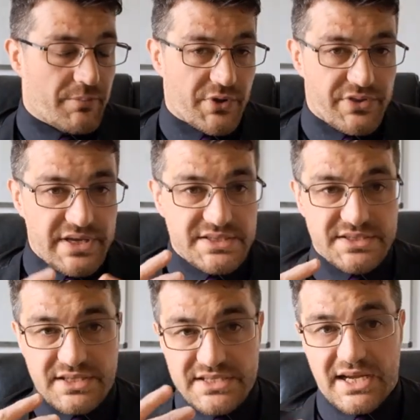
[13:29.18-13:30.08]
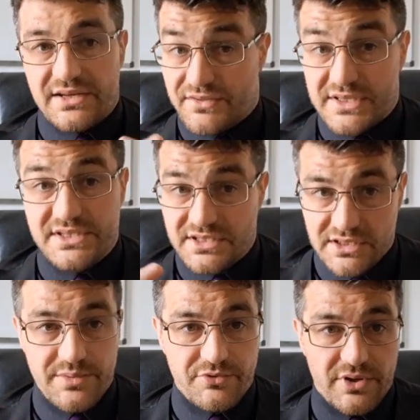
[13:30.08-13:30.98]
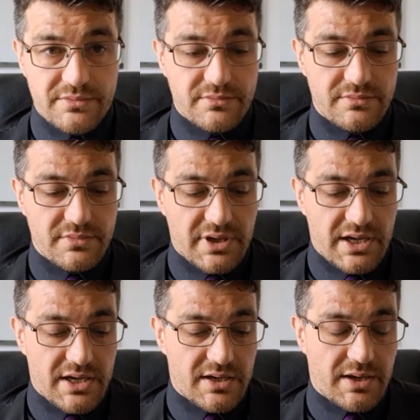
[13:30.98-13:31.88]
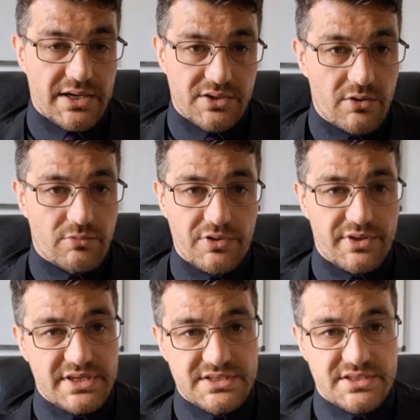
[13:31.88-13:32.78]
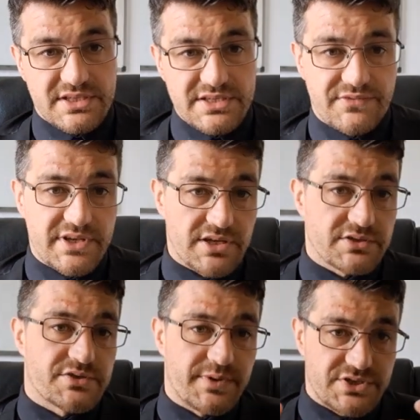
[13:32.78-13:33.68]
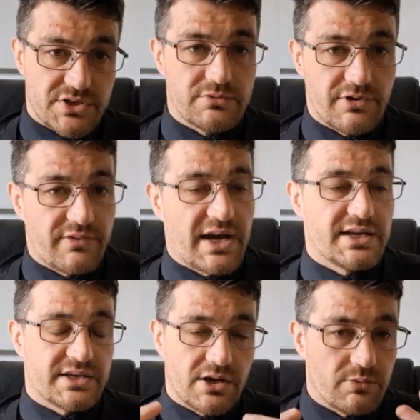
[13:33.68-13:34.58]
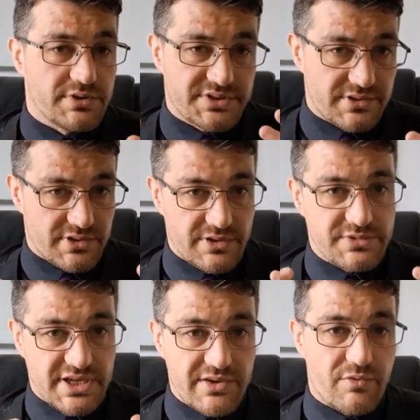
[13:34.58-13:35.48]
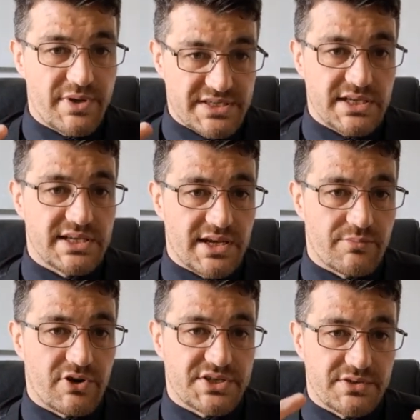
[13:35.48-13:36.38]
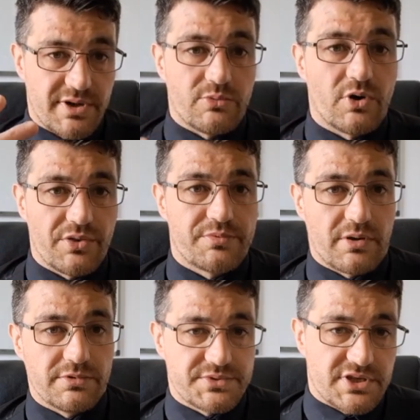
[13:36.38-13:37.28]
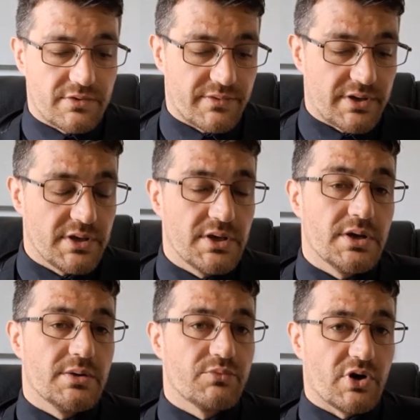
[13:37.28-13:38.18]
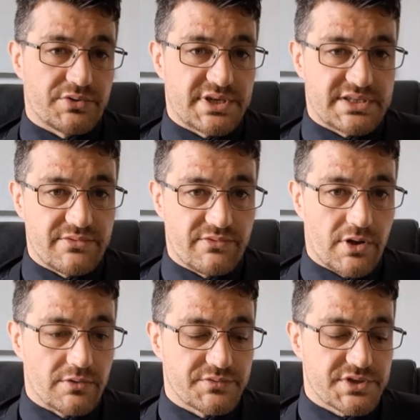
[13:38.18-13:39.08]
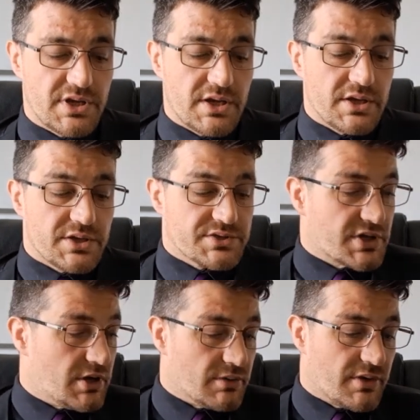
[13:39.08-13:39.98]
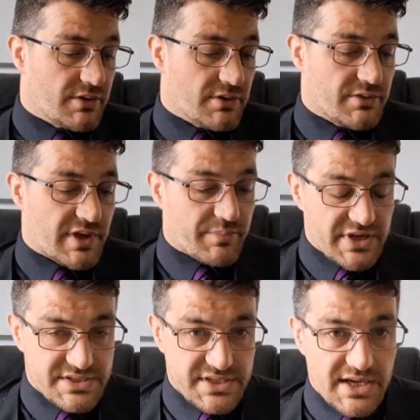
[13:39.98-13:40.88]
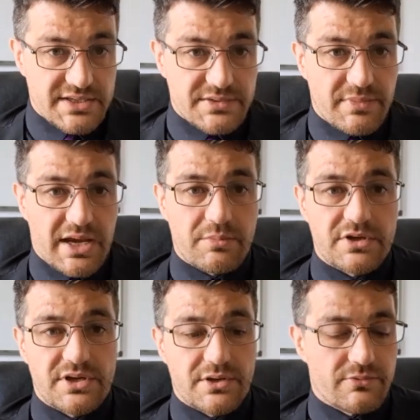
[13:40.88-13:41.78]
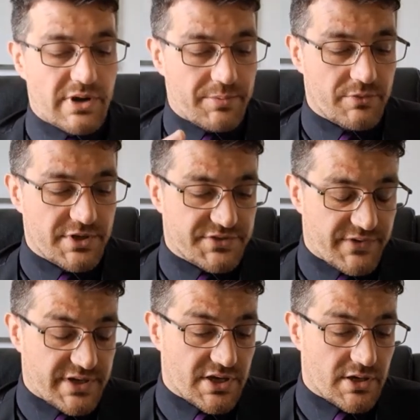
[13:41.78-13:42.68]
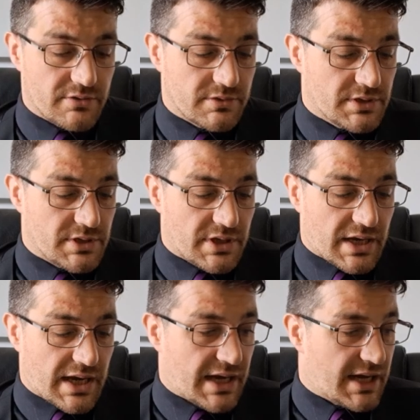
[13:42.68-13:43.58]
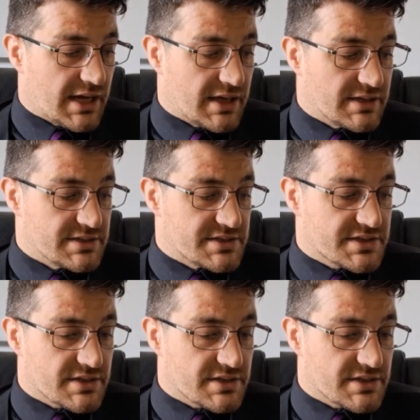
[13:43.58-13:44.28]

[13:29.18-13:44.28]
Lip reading: But these kind of things are deliberate. I don't want these videos to be too refined. I don't want them to give a misleading impression about what the problem-solving process involves. So that being said, I'm going to wrap up this video, and